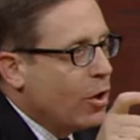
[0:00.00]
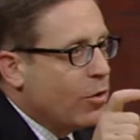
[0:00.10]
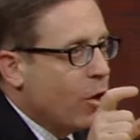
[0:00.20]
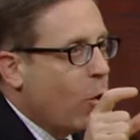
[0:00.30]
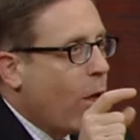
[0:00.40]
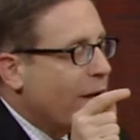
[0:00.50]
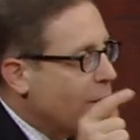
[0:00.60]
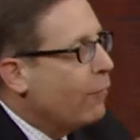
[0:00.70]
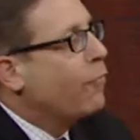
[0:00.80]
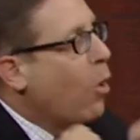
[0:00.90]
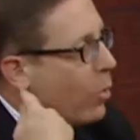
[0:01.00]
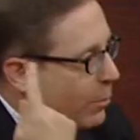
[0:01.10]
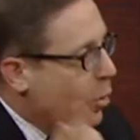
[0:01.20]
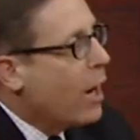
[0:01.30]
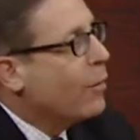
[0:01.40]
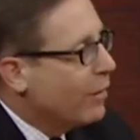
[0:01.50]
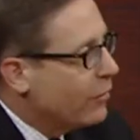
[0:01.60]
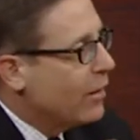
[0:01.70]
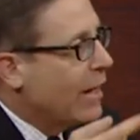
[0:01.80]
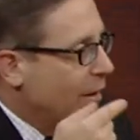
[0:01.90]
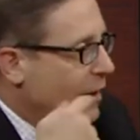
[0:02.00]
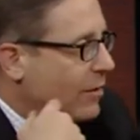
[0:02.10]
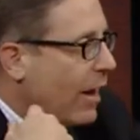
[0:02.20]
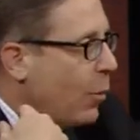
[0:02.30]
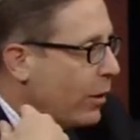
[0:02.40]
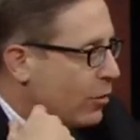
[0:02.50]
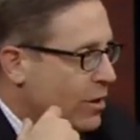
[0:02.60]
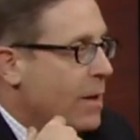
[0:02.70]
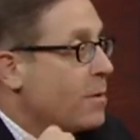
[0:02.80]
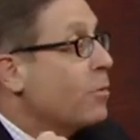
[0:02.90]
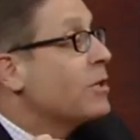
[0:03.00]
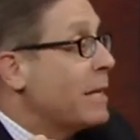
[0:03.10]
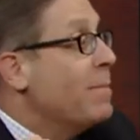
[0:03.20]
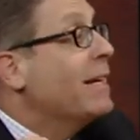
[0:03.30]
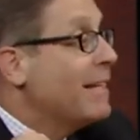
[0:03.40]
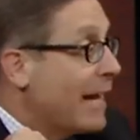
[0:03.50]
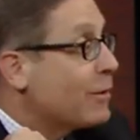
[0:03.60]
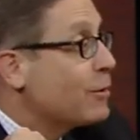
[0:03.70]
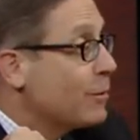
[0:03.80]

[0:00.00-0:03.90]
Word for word: the whole idea of forward progress, and it's kind of what you're saying, there's always going to be a next.